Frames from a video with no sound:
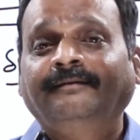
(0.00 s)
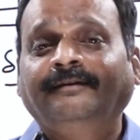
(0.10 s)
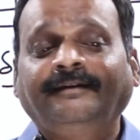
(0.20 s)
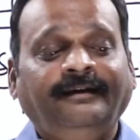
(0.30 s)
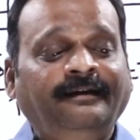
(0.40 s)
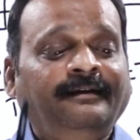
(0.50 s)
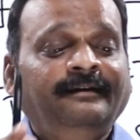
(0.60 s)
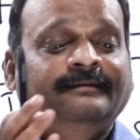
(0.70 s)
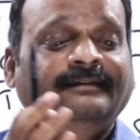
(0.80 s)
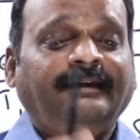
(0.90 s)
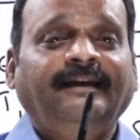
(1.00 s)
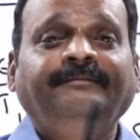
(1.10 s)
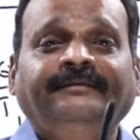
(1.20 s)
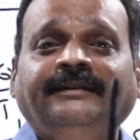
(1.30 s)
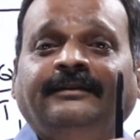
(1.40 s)
Okay,
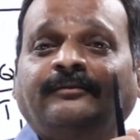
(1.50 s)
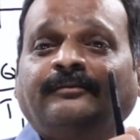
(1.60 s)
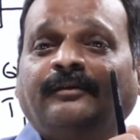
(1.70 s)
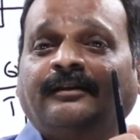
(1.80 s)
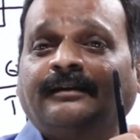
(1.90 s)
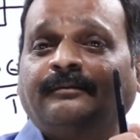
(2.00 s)
they don't bother